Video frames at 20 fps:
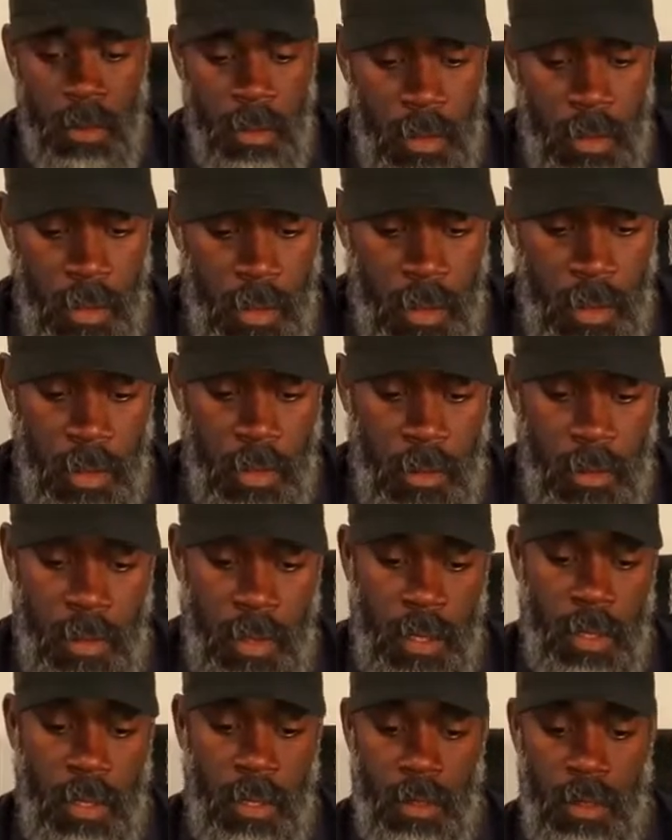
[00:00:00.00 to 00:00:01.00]
All right.
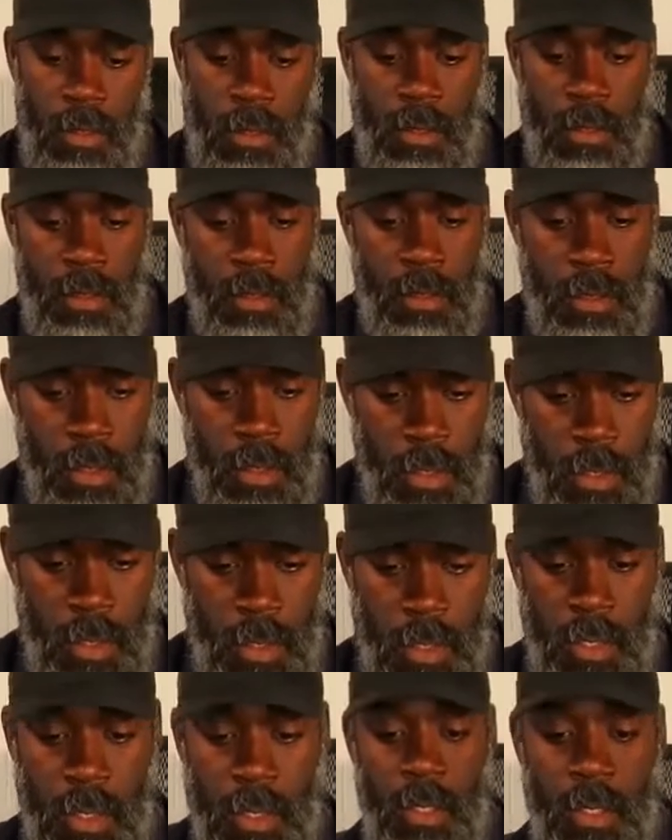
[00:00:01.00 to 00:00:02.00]

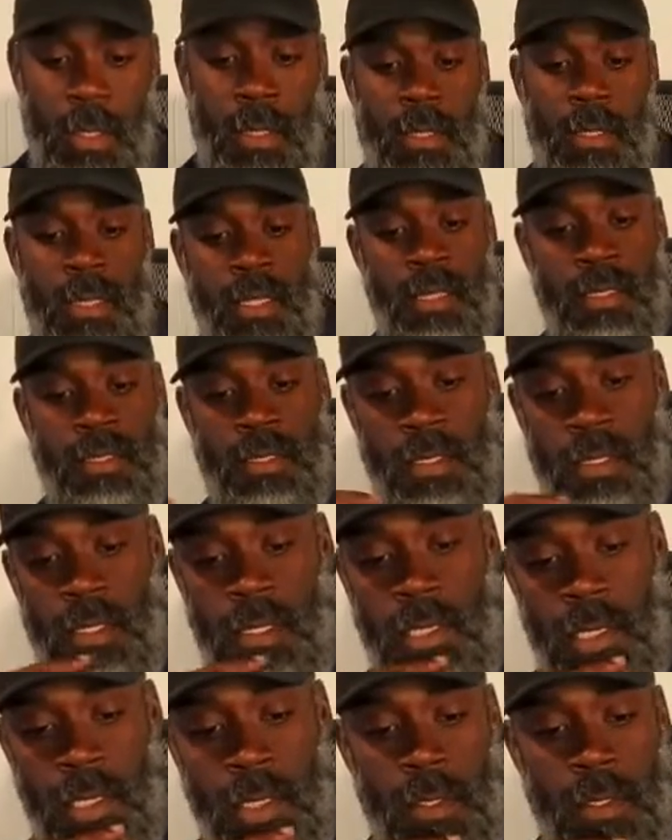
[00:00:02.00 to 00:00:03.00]
Let's see
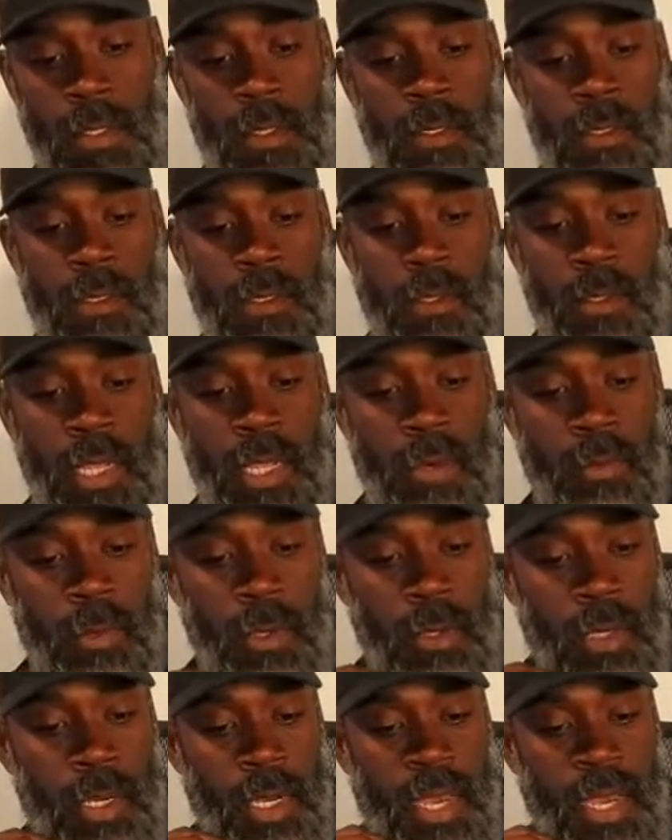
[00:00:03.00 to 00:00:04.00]
here. So now we go
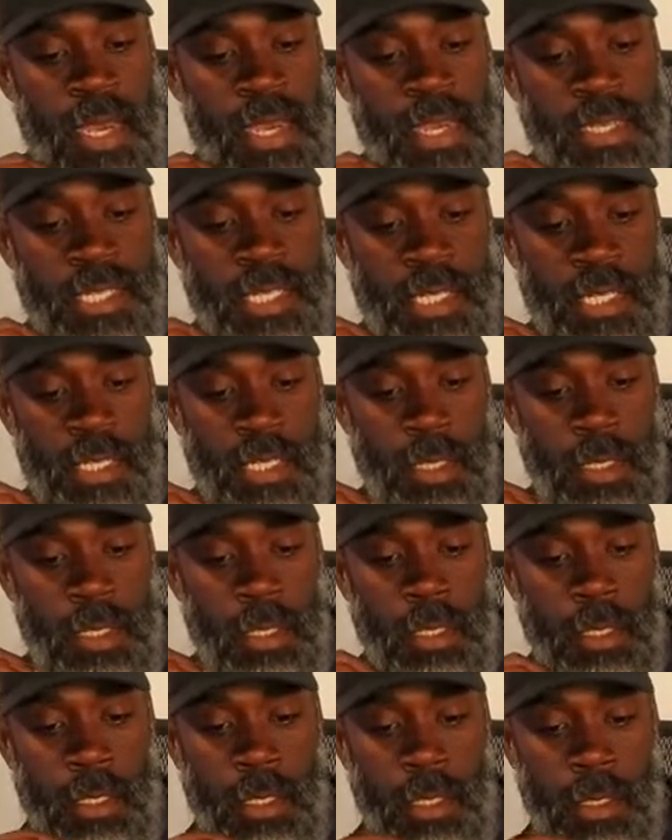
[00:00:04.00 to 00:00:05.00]
into
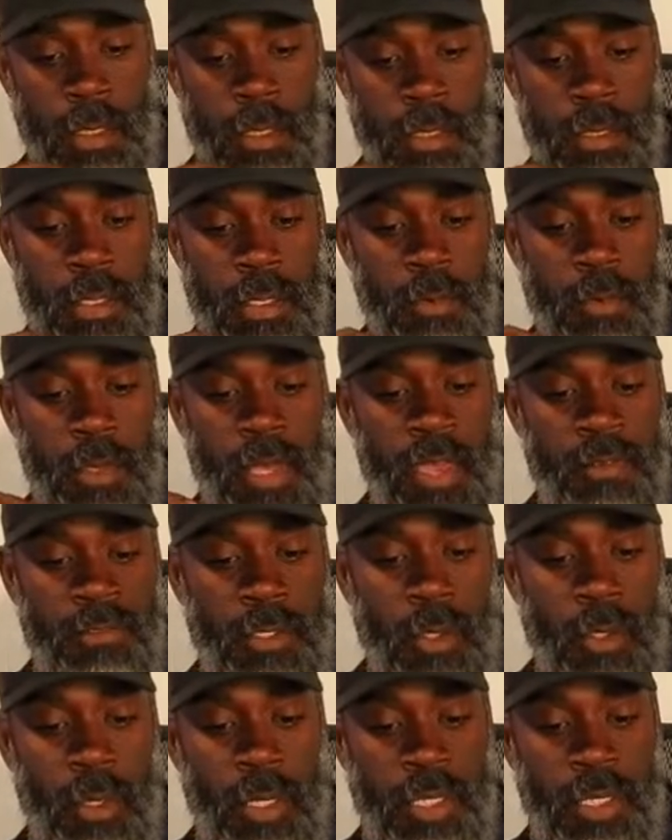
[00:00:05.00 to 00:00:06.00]
hygiene. So we have
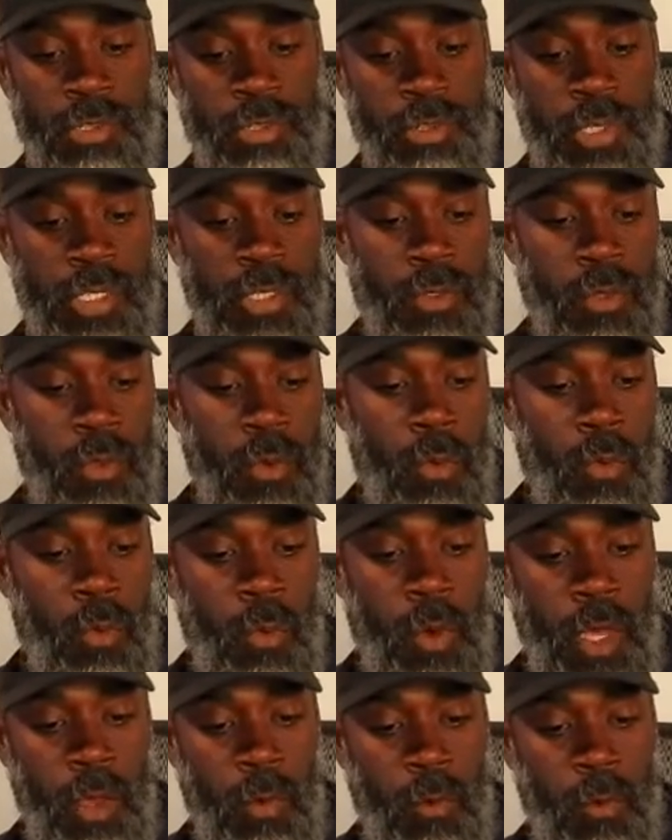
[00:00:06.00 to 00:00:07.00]
toiletries,
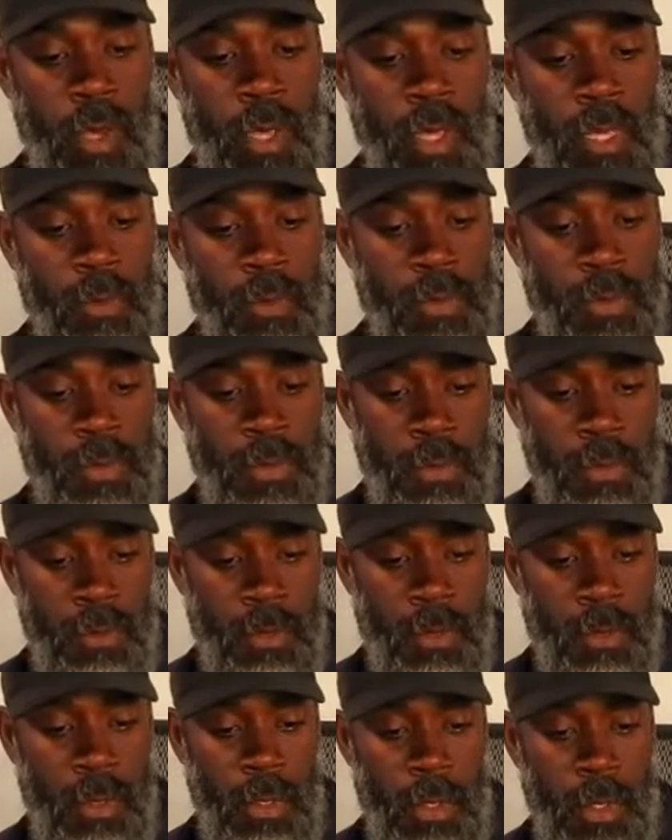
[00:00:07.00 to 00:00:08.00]
wet wipes,
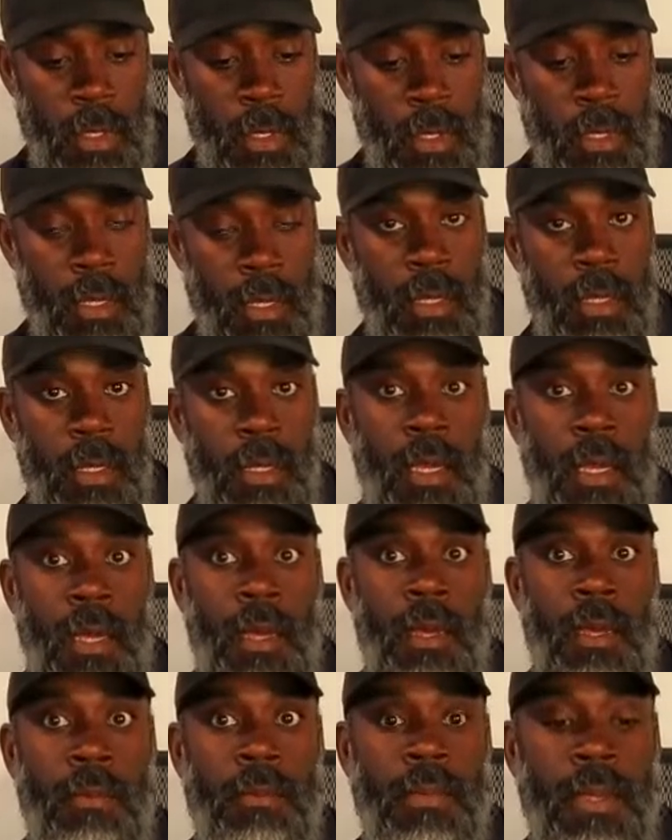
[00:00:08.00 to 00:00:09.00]

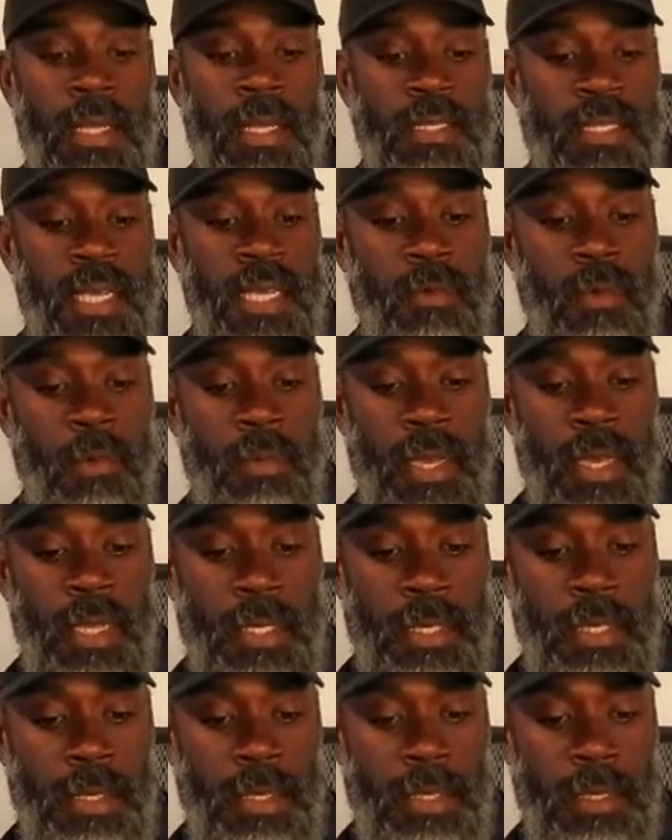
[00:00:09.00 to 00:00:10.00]
insect repellent,